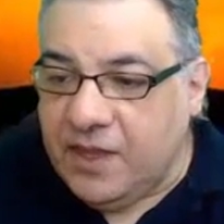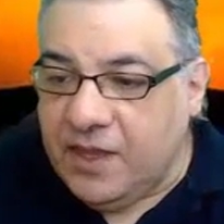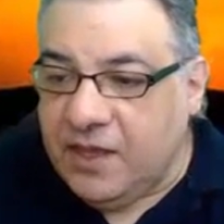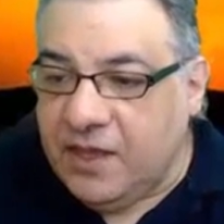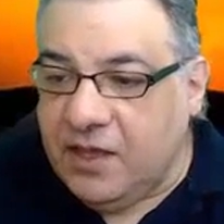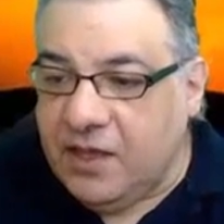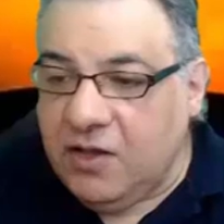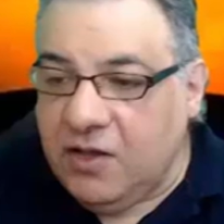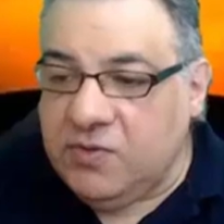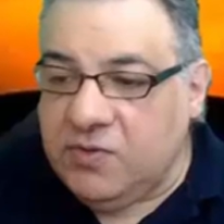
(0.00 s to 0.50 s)

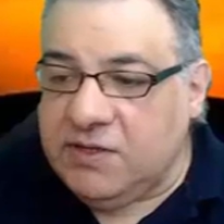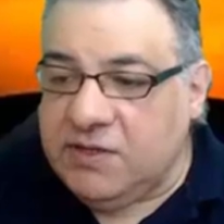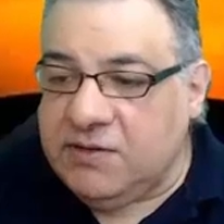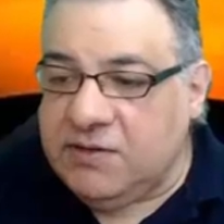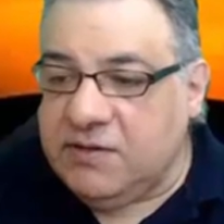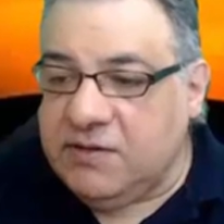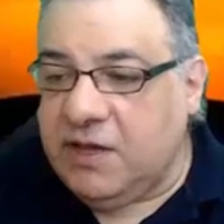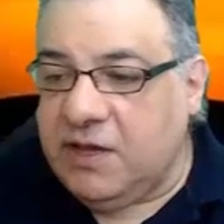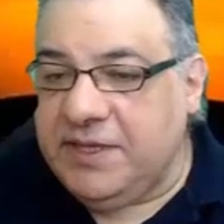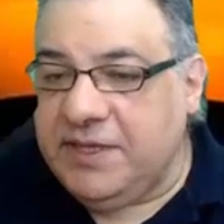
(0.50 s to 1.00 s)
Also,
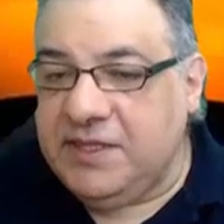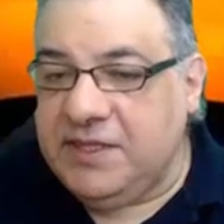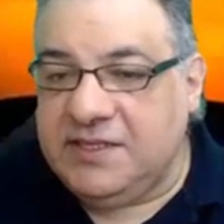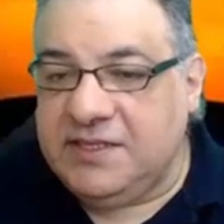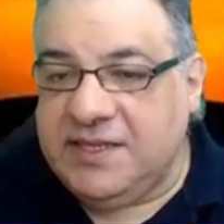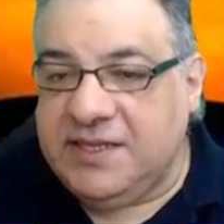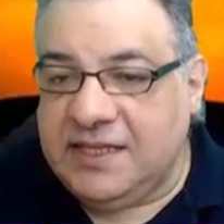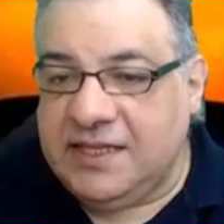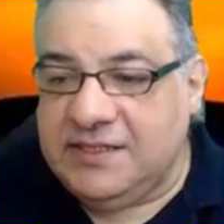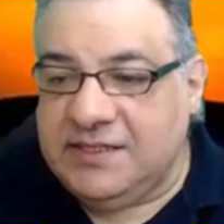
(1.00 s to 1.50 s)
I mean, the
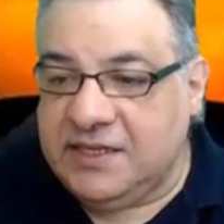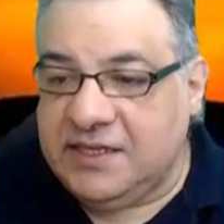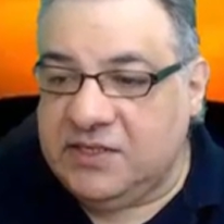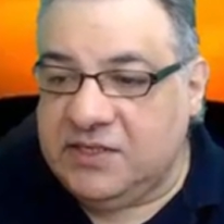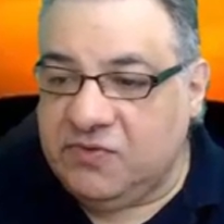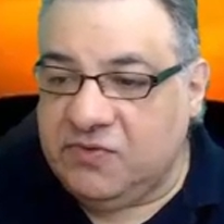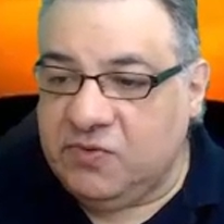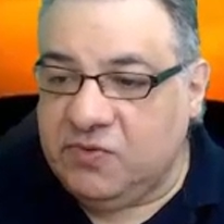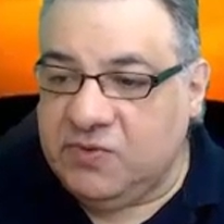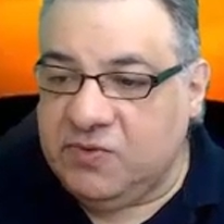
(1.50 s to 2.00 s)
tactics are
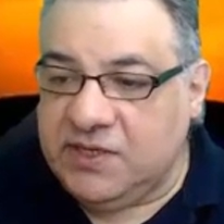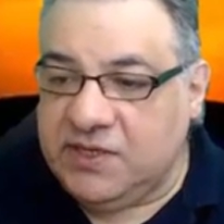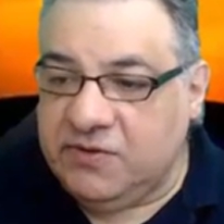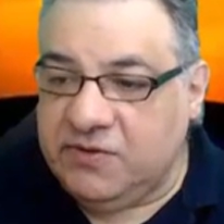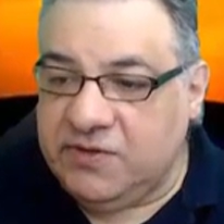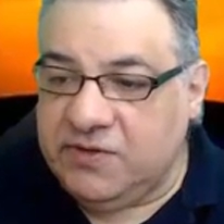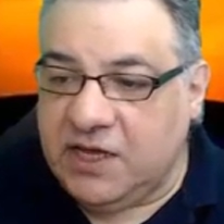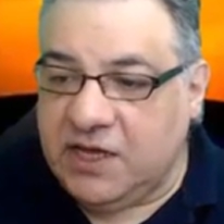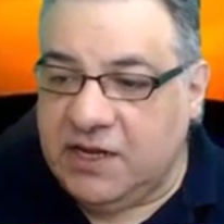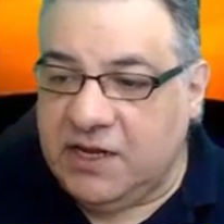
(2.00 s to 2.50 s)
also
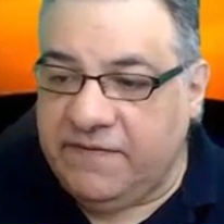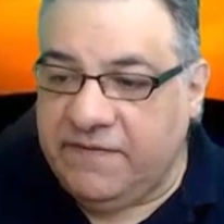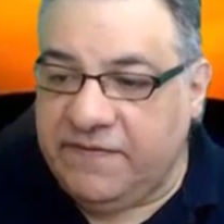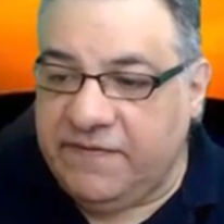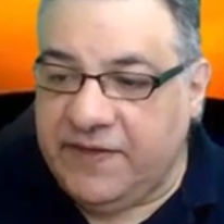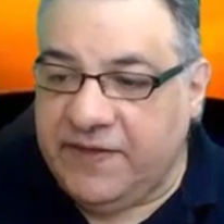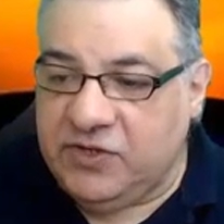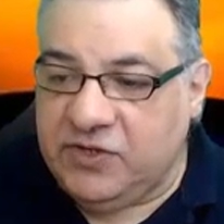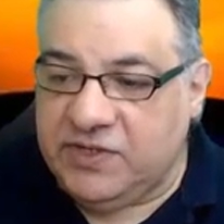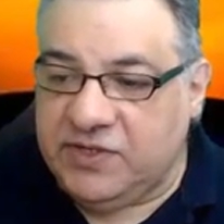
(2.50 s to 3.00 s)
kind of
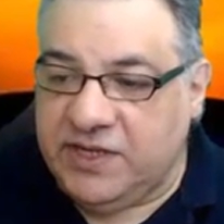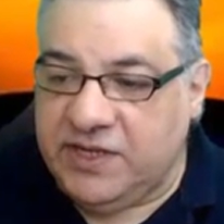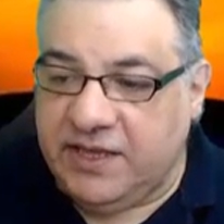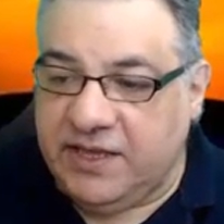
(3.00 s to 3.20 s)
interesting.